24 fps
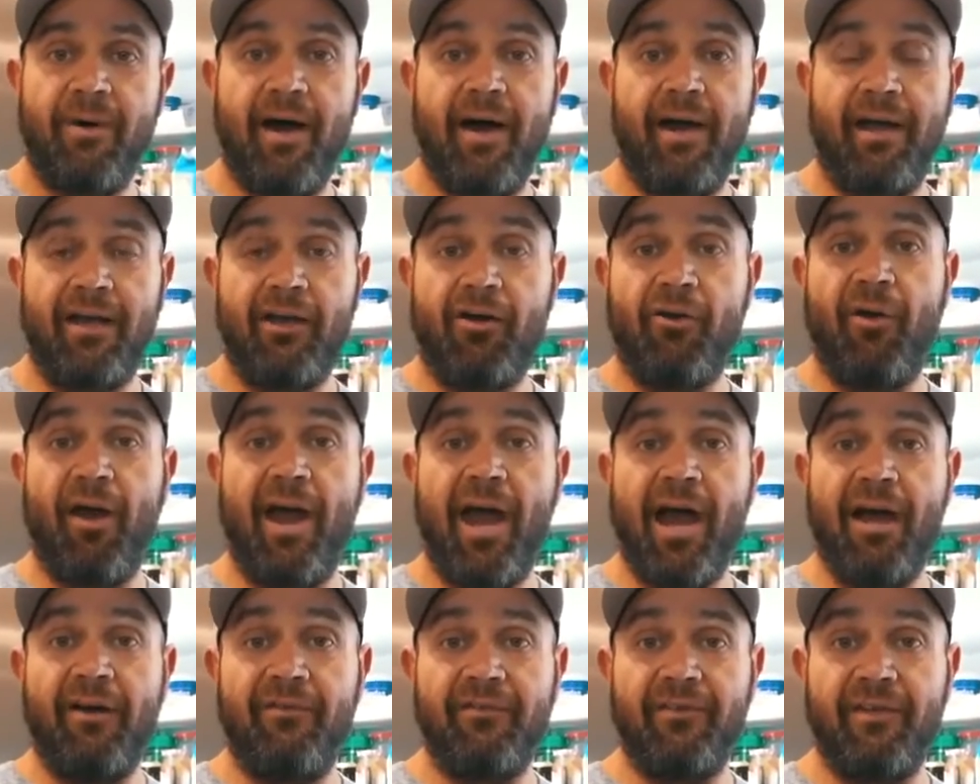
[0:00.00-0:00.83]
by
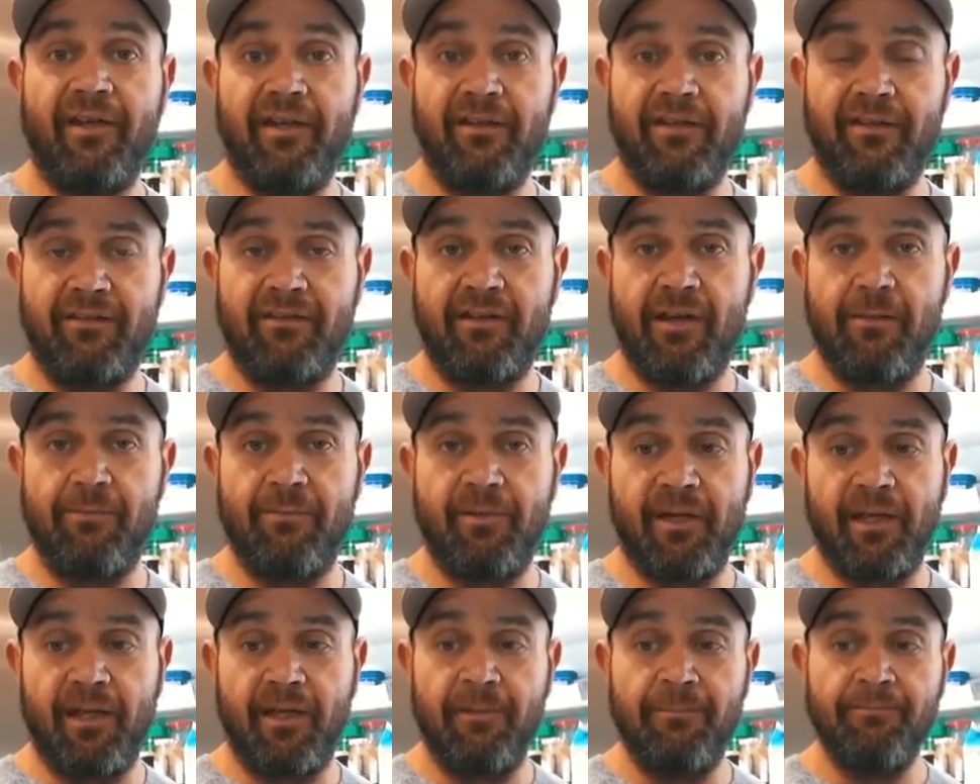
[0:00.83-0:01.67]
Kraft, and this
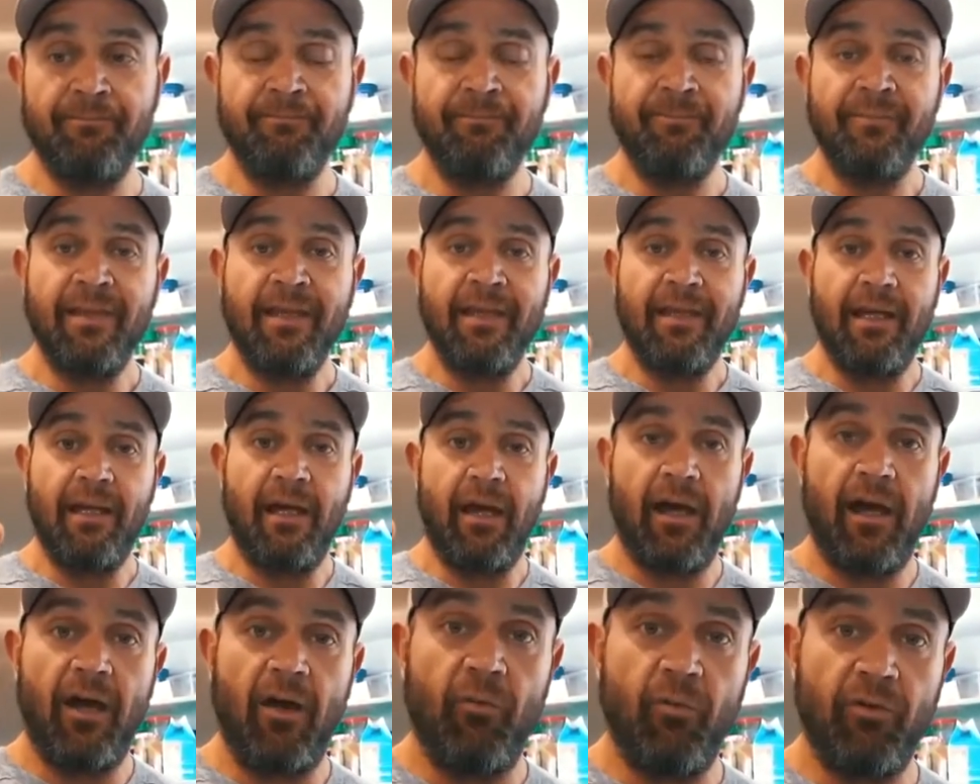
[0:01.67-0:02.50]
company
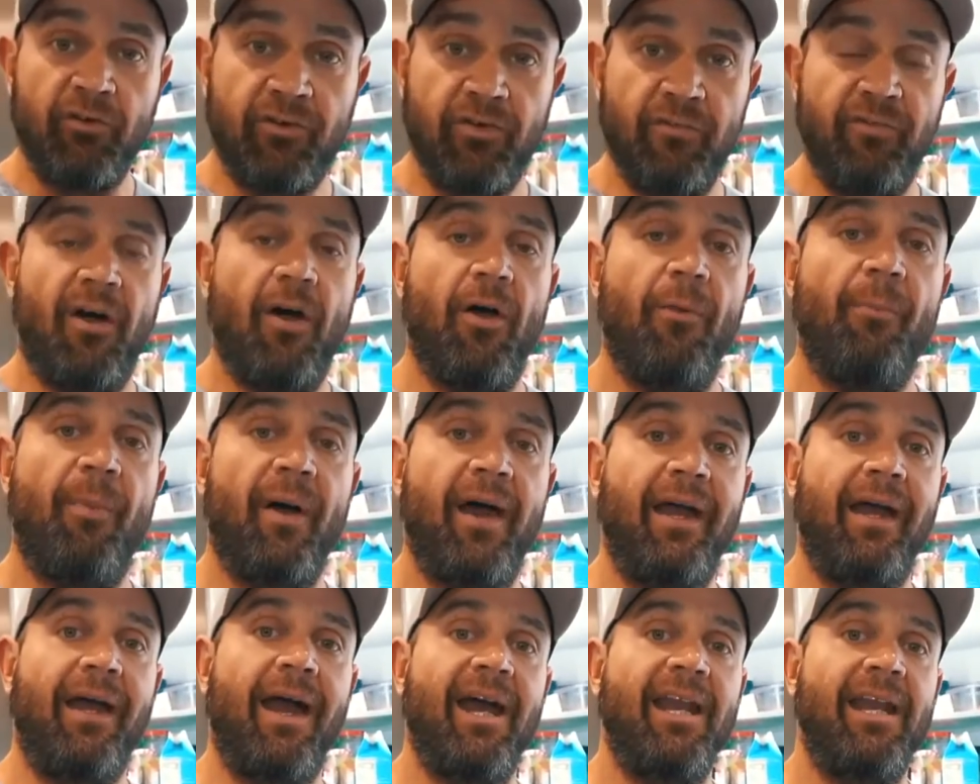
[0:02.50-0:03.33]
was developed
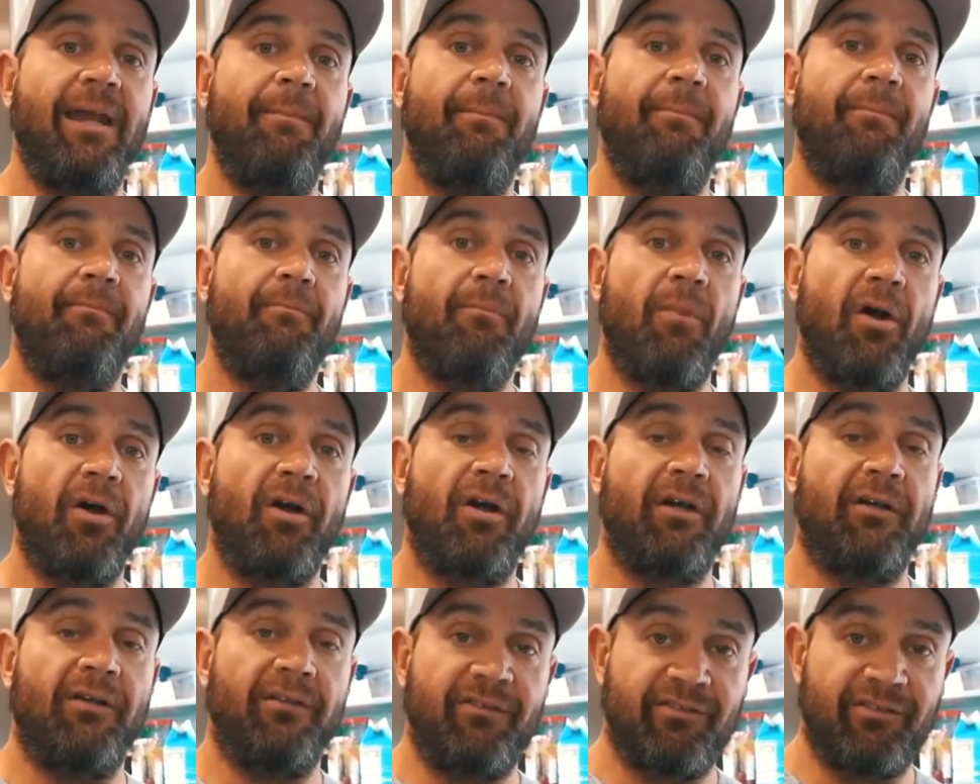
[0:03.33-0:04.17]
by a guy named
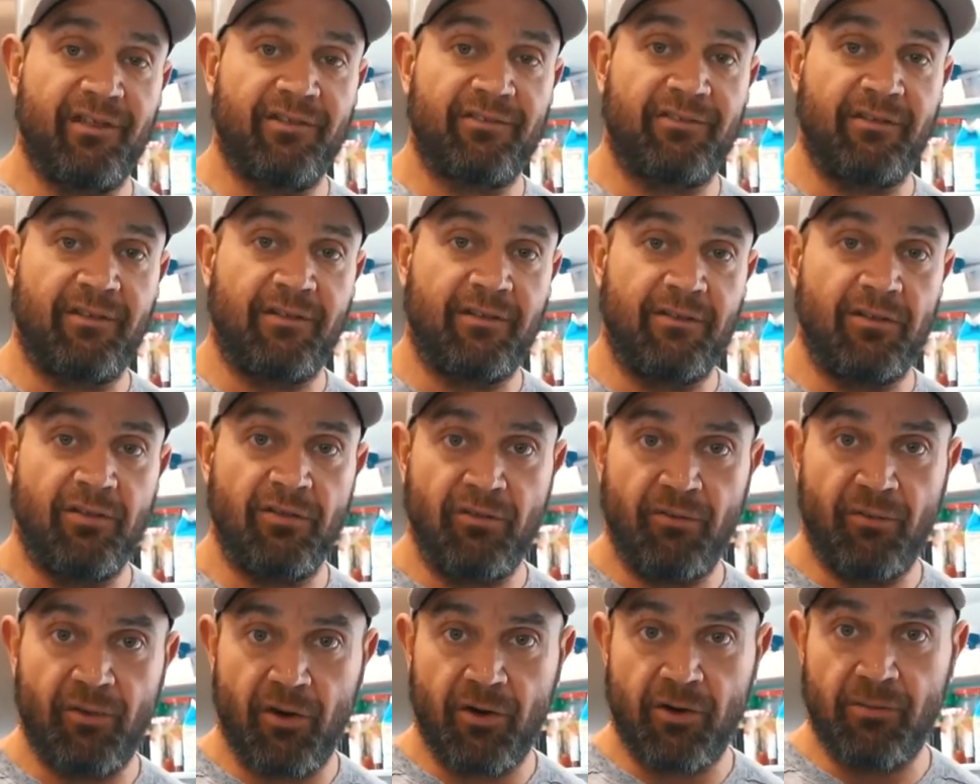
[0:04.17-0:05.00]
Mark Sisson,
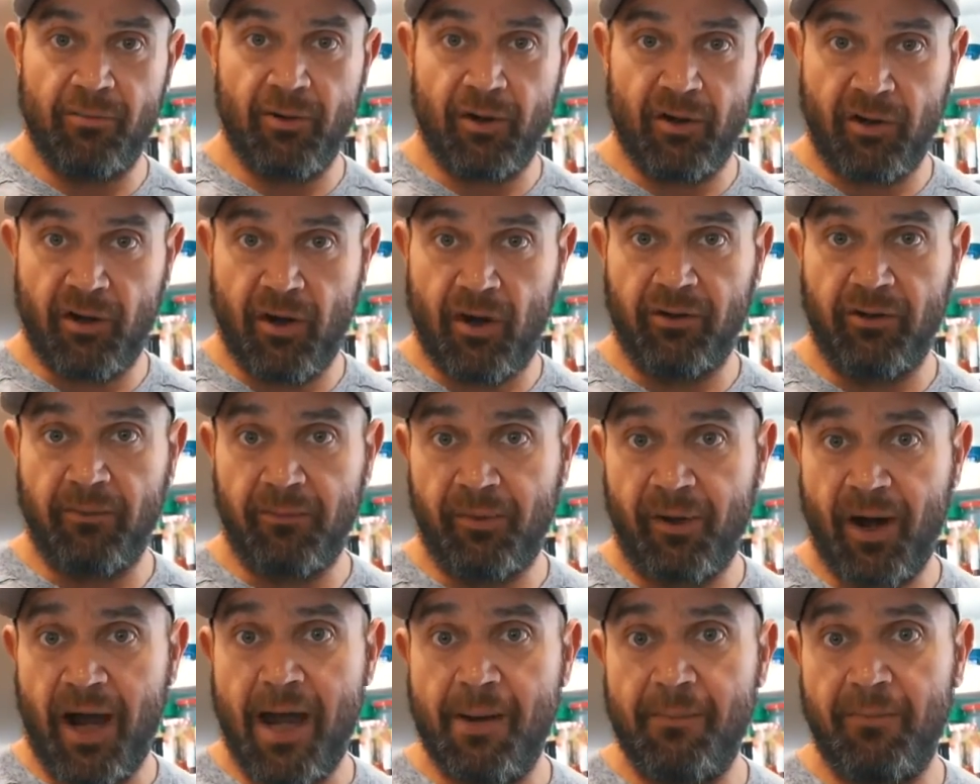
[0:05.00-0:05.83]
who wrote a book called The
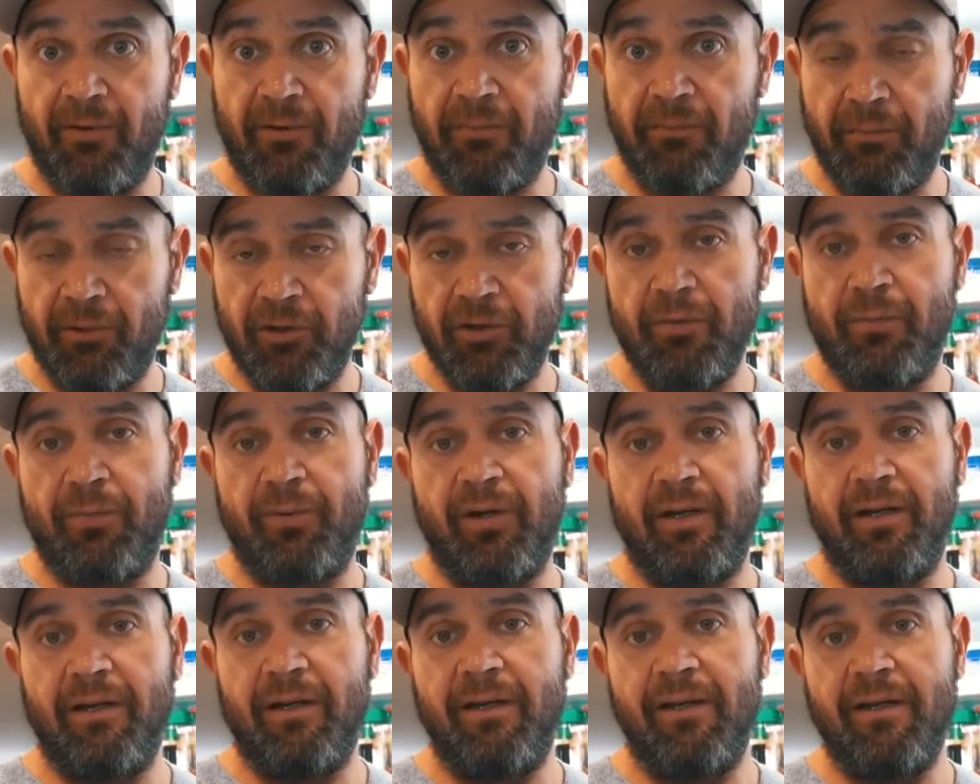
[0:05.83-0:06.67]
Primal
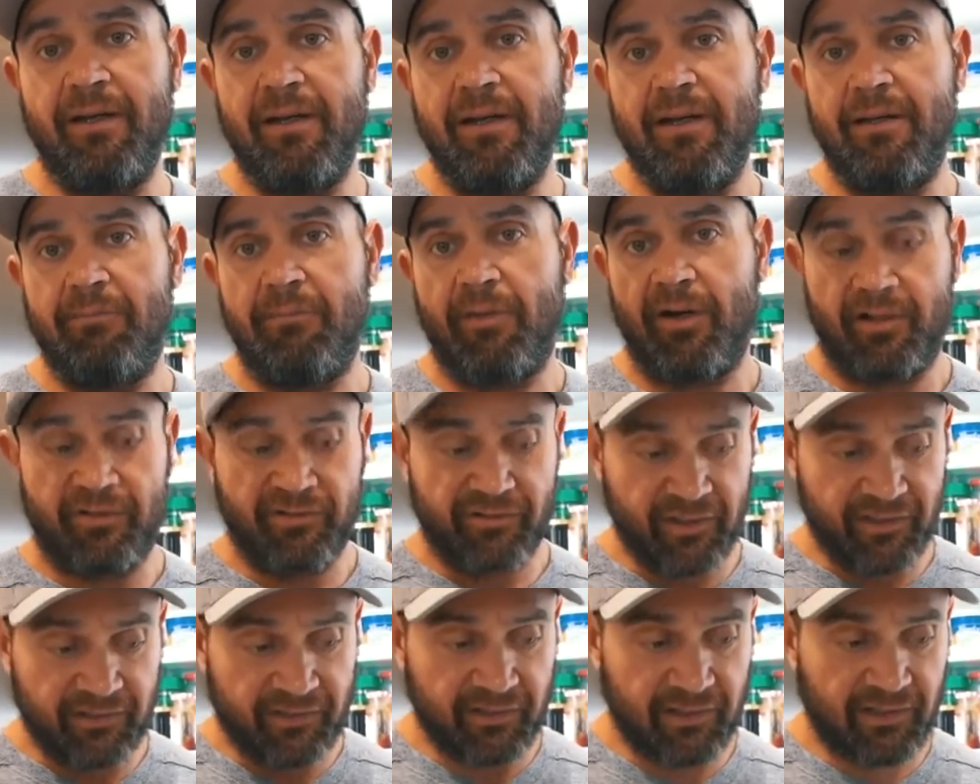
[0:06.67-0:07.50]
Blueprint. Mark
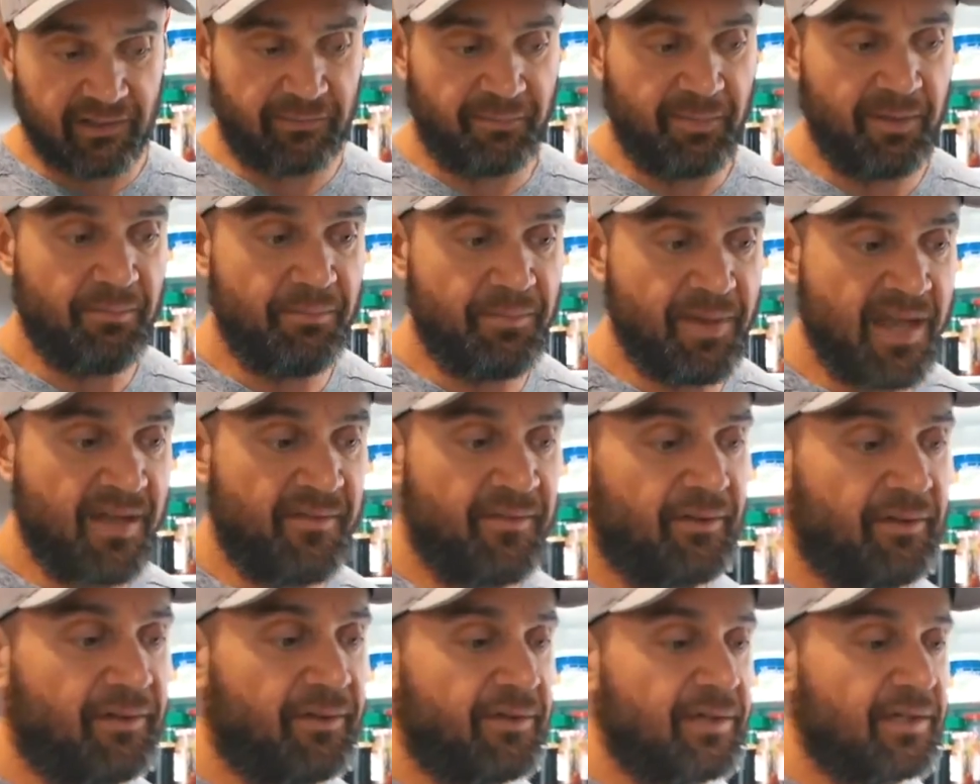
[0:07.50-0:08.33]
Sisson has been
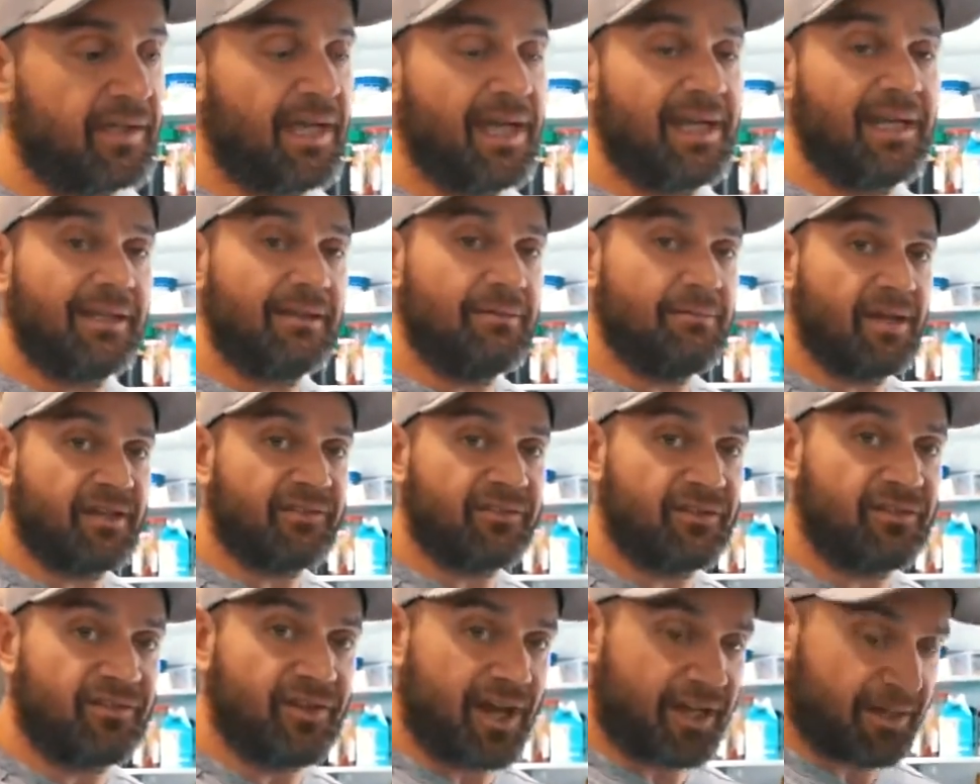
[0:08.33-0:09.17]
pivotal in getting the
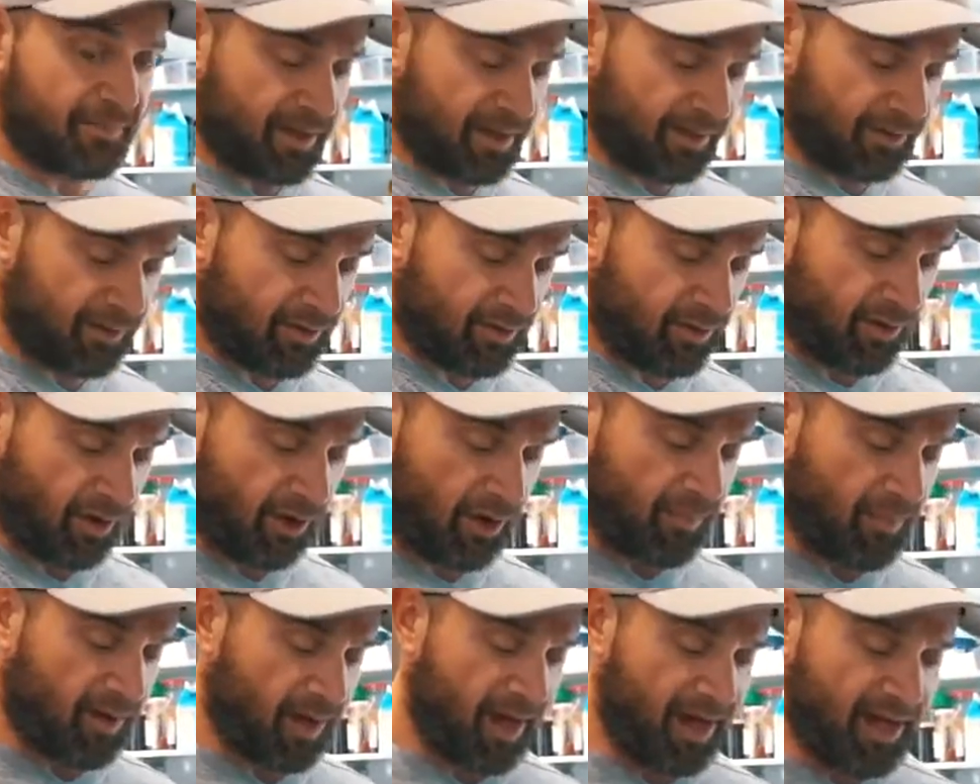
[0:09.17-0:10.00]
message out about low
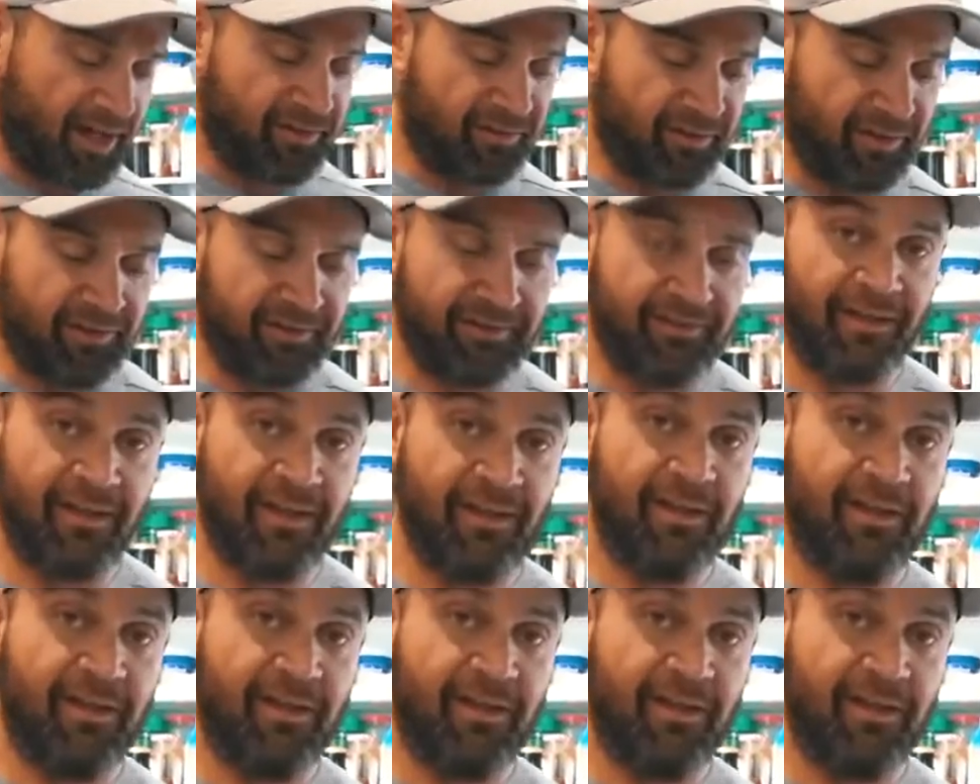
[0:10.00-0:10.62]
carbohydrates.